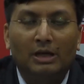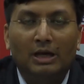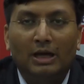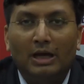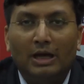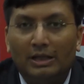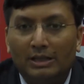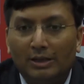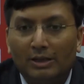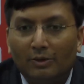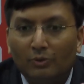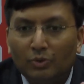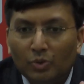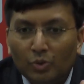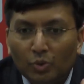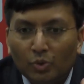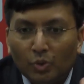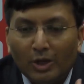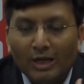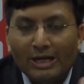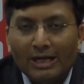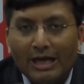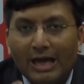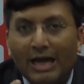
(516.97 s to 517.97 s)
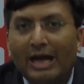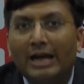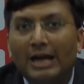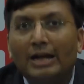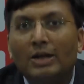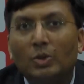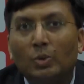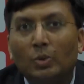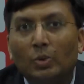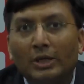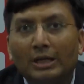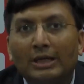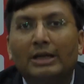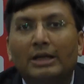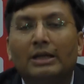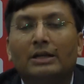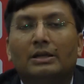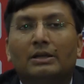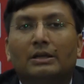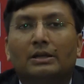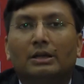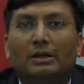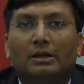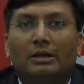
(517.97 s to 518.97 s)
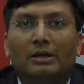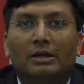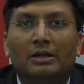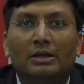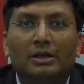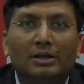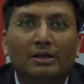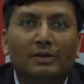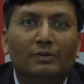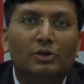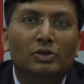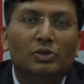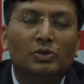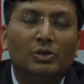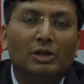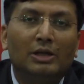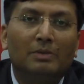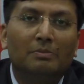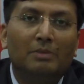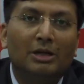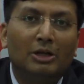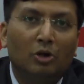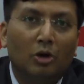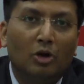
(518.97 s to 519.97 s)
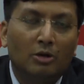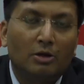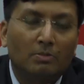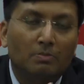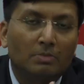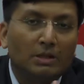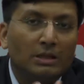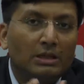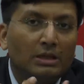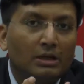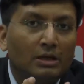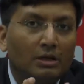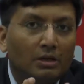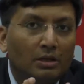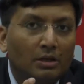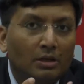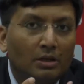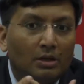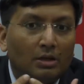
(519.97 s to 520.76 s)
Now, you and I doing it individually may not be the